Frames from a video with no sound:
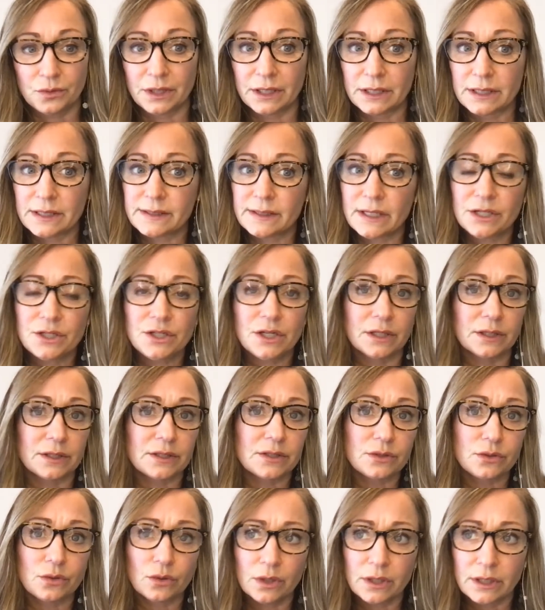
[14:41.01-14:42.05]
and it's such an
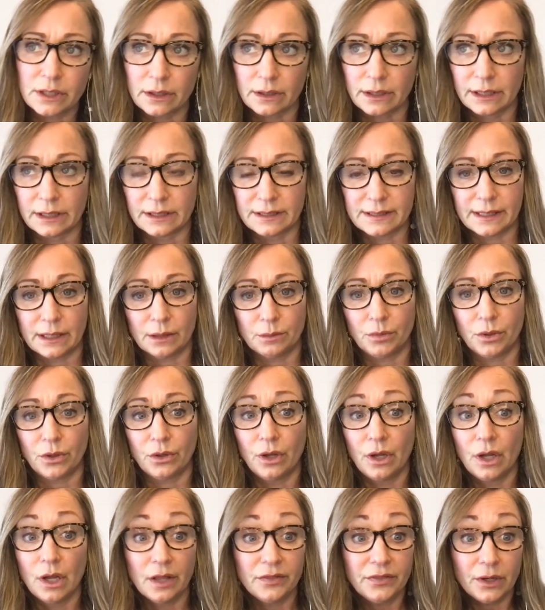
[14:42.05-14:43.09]
extraordinary example.
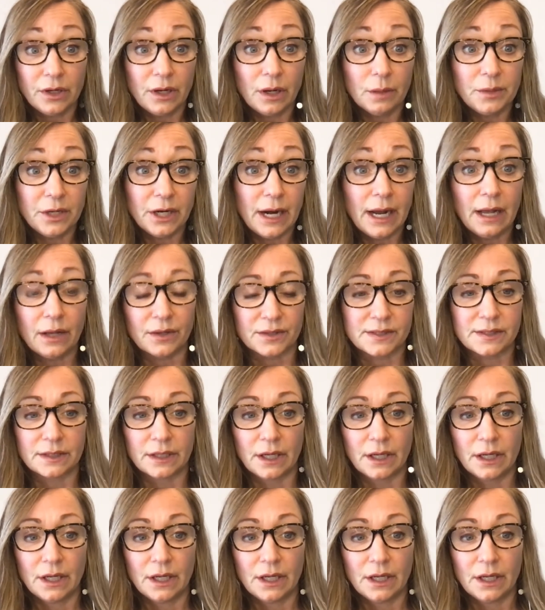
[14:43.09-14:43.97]
They'll come to your house.